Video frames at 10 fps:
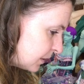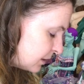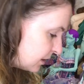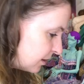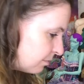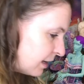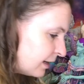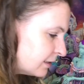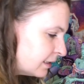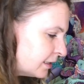Is there a
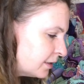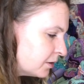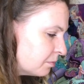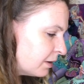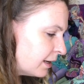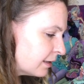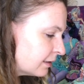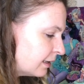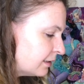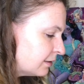magnet in her back? It
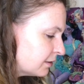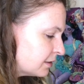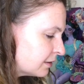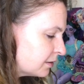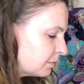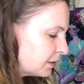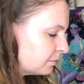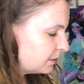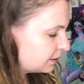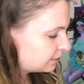kind of looks like there might
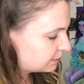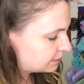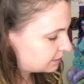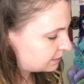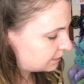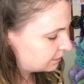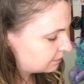be. Let's see.